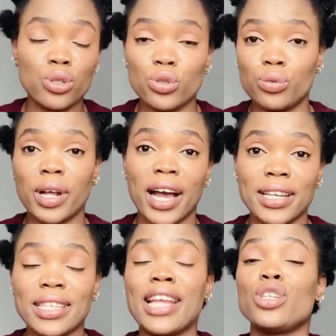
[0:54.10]

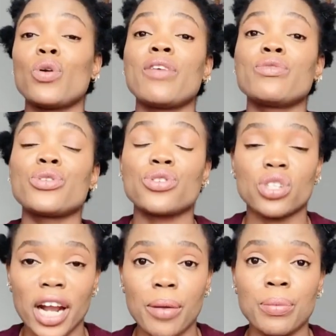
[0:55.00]
guys, and you haven't
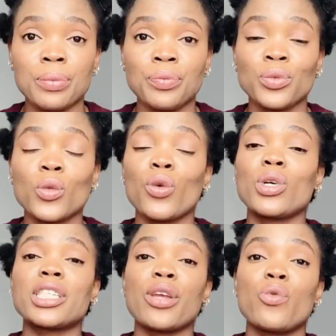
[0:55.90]
subscribed,
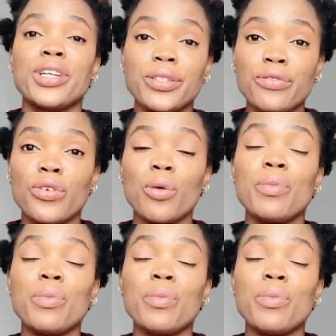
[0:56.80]
what are you waiting for?